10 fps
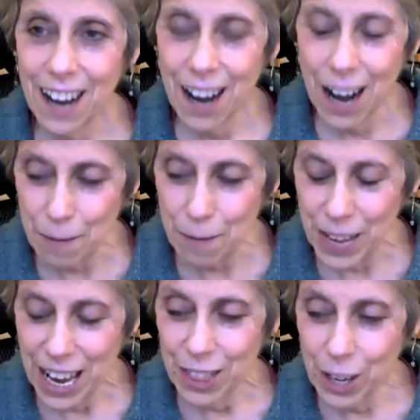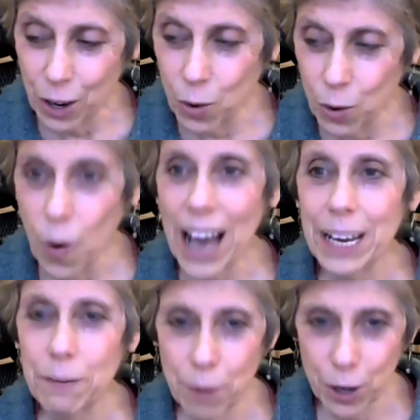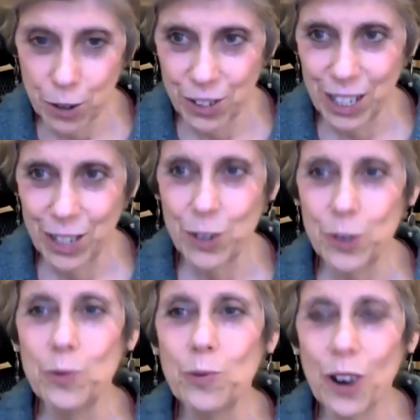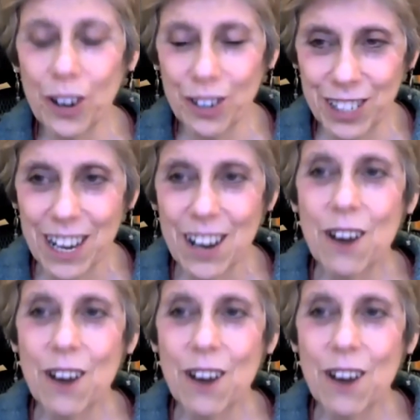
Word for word: um, the quiet person who works